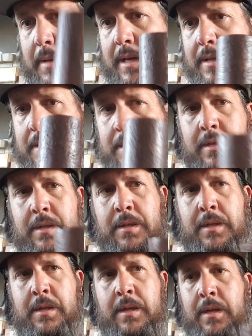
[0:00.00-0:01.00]
base,
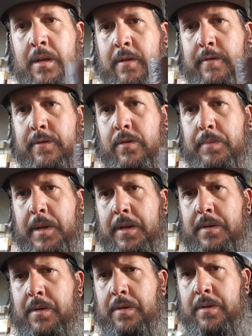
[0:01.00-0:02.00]
full
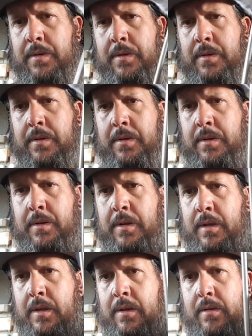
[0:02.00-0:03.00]
bend,
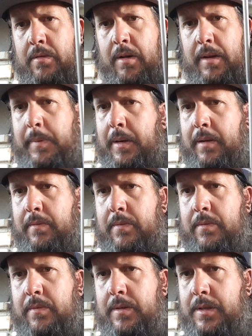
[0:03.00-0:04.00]
Great pipe.
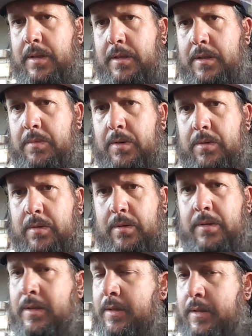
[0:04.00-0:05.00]
These things smoke.
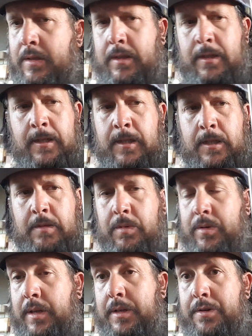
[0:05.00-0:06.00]

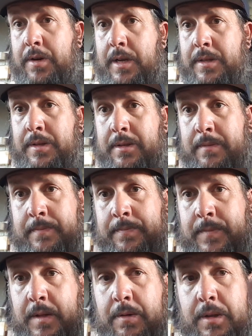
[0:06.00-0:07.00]
Smoke like trains.
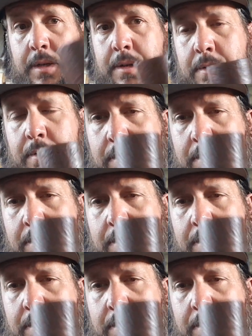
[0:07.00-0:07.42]
They really do.